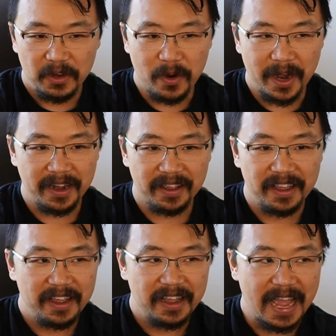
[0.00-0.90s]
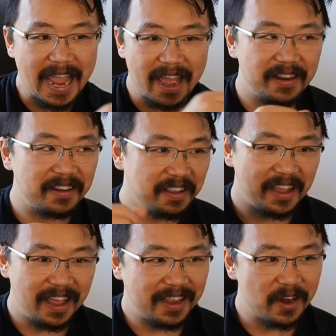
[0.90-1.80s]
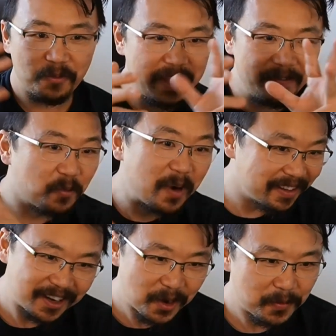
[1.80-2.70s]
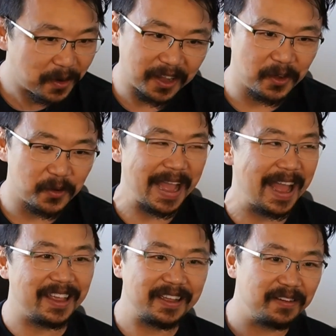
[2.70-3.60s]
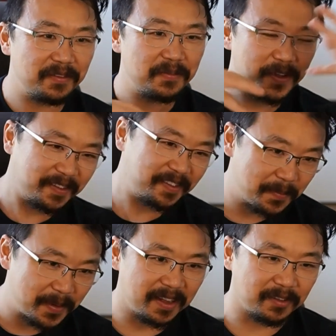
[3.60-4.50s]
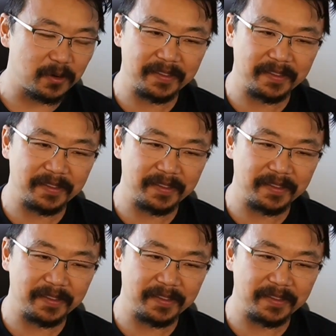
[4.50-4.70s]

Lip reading: right? And it can even write the code for you, and you can fix the bugs, right?